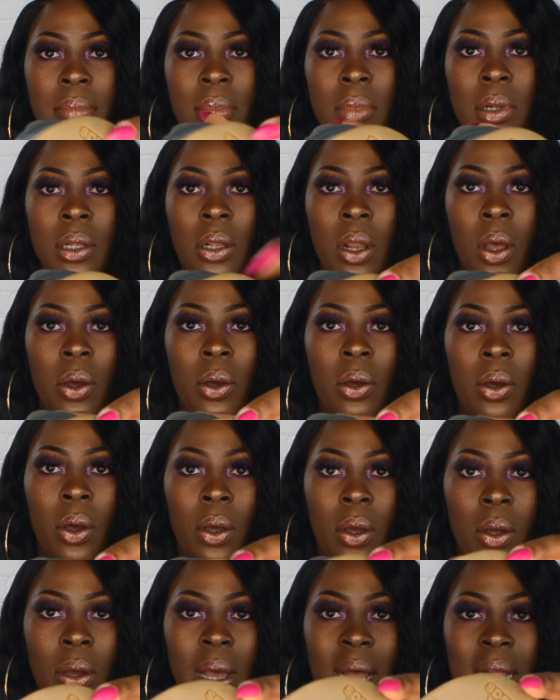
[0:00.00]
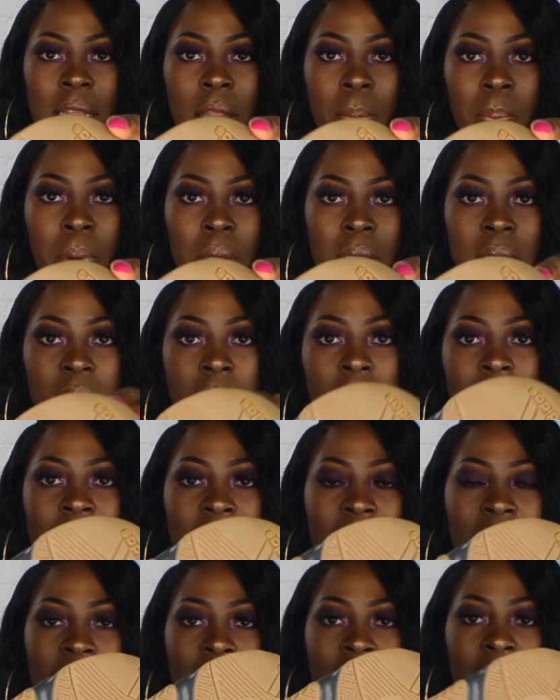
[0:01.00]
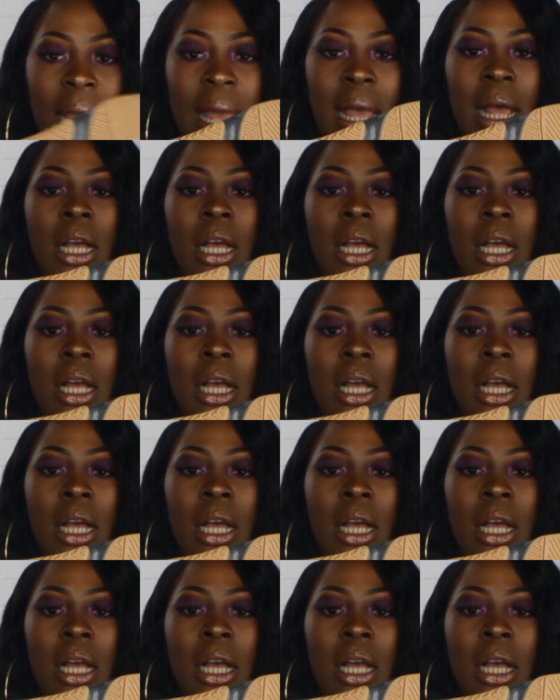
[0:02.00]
logo at the bottom there.